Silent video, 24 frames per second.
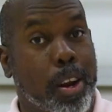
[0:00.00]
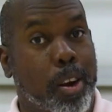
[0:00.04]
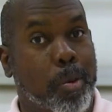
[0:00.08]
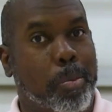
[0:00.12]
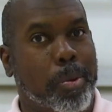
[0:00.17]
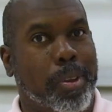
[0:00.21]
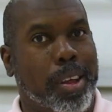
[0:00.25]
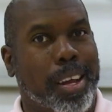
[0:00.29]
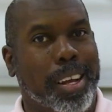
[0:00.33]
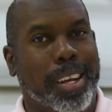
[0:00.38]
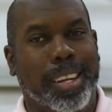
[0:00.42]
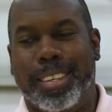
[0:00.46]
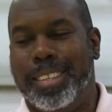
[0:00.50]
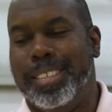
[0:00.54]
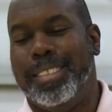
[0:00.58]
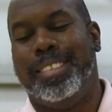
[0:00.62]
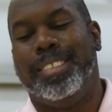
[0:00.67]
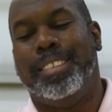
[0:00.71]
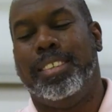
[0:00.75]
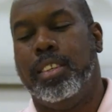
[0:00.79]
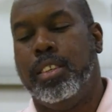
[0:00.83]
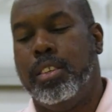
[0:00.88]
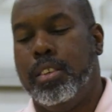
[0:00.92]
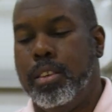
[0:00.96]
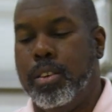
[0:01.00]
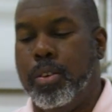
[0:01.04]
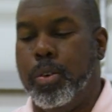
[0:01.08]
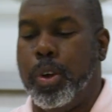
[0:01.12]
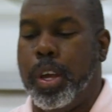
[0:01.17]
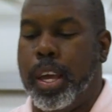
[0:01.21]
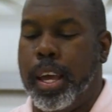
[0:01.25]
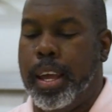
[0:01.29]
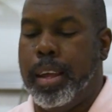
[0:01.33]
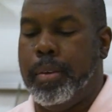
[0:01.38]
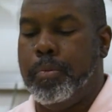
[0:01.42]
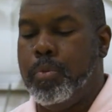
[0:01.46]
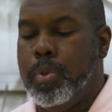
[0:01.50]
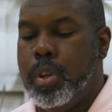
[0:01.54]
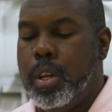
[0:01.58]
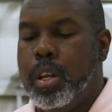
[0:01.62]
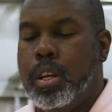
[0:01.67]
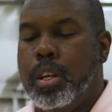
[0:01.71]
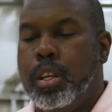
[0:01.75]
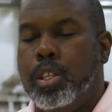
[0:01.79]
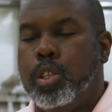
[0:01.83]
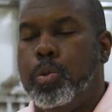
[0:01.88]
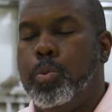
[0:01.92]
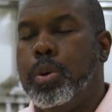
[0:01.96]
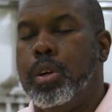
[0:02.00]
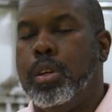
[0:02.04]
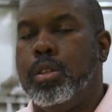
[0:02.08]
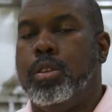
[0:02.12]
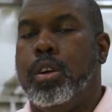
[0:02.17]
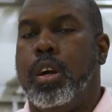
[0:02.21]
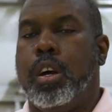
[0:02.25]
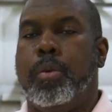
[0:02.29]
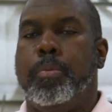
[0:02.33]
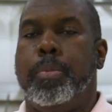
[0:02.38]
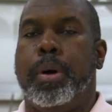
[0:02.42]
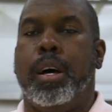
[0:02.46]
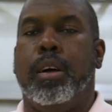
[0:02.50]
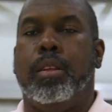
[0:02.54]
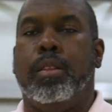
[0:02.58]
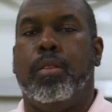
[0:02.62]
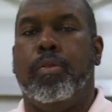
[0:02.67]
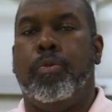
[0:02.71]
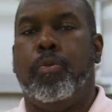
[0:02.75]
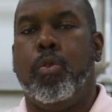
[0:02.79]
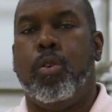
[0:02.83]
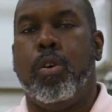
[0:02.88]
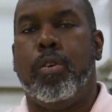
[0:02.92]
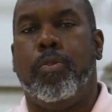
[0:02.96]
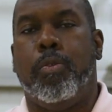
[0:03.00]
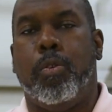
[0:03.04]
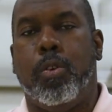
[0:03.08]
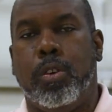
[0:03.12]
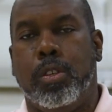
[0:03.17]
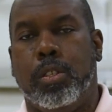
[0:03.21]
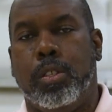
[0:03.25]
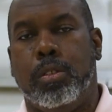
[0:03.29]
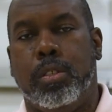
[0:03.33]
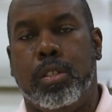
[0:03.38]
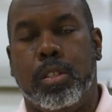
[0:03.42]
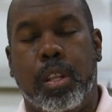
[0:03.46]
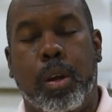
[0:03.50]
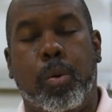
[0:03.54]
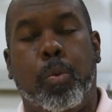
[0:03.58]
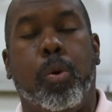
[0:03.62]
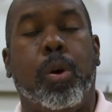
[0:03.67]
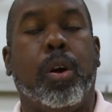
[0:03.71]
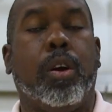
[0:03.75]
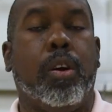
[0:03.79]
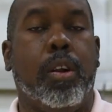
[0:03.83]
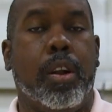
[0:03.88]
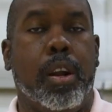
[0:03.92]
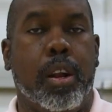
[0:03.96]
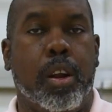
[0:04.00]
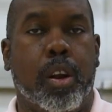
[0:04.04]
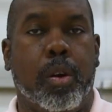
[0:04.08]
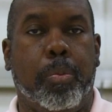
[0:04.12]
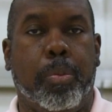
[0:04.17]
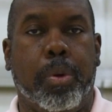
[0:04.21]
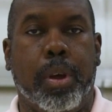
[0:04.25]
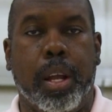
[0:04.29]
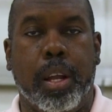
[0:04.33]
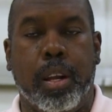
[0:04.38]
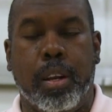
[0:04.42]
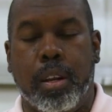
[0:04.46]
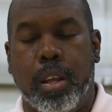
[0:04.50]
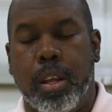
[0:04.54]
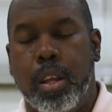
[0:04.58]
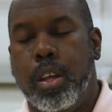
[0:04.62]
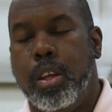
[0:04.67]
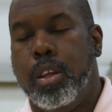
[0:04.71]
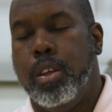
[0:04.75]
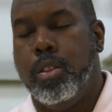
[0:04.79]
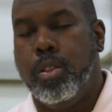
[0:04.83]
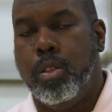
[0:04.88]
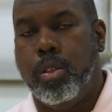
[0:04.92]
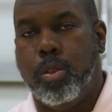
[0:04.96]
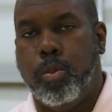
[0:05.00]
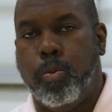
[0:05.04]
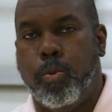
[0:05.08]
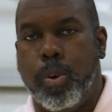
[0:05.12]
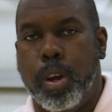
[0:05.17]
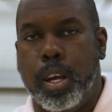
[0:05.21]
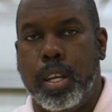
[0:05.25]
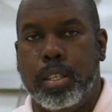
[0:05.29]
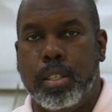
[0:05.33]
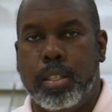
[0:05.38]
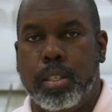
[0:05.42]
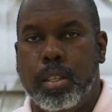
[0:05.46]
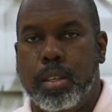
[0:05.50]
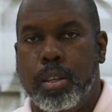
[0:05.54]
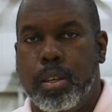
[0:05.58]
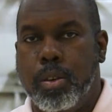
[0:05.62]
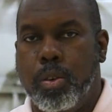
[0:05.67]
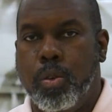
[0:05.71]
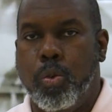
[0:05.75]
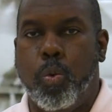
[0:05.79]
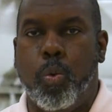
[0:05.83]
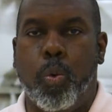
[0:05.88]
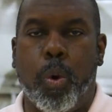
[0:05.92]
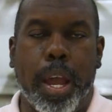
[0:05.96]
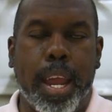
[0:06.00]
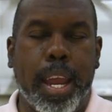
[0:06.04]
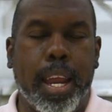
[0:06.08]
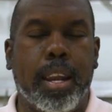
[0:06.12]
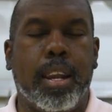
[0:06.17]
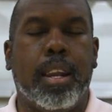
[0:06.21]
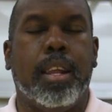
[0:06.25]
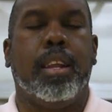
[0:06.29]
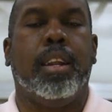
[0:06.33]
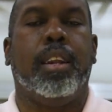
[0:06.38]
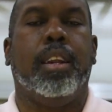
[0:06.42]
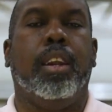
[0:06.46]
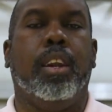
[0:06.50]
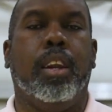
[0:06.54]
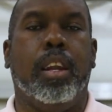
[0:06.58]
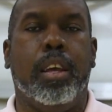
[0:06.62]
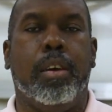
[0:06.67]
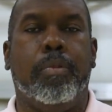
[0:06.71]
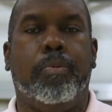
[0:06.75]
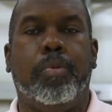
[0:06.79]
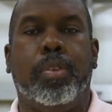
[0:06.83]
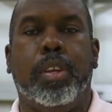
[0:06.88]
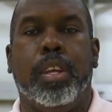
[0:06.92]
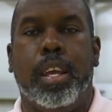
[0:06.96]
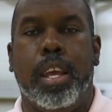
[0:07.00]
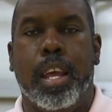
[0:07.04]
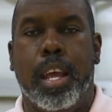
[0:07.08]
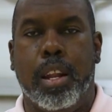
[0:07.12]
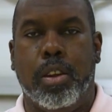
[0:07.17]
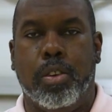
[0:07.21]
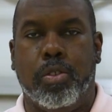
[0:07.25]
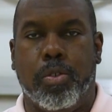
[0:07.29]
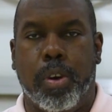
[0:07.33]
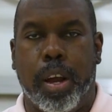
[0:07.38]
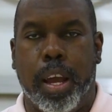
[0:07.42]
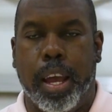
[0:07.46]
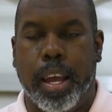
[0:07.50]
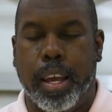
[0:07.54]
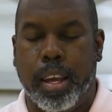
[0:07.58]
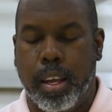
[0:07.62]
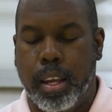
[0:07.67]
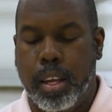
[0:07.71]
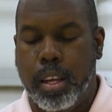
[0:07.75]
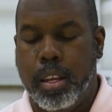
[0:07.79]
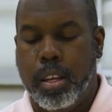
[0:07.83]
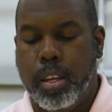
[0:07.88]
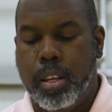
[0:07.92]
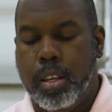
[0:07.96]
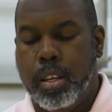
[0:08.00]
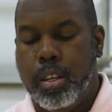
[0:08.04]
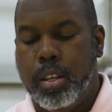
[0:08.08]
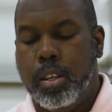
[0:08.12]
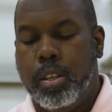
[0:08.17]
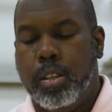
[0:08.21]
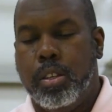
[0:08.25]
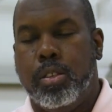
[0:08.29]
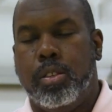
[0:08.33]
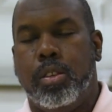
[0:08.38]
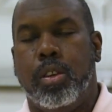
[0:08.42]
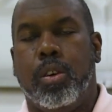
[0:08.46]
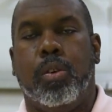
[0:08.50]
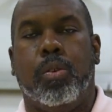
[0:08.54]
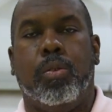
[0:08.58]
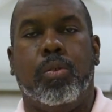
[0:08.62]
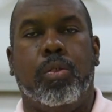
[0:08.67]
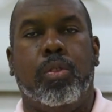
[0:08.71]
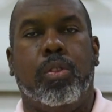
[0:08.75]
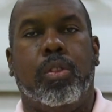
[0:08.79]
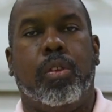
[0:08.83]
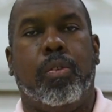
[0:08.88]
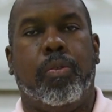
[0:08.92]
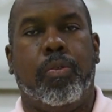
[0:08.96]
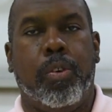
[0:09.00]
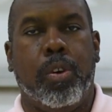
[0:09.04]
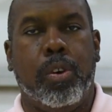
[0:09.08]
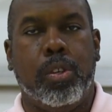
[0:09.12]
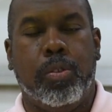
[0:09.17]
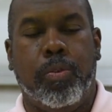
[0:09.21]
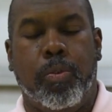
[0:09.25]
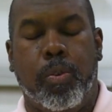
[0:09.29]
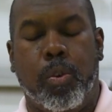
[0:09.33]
airplane, okay? So we're going to talk about the four forces that work on an airplane: thrust, weight, lift, and drag. So the first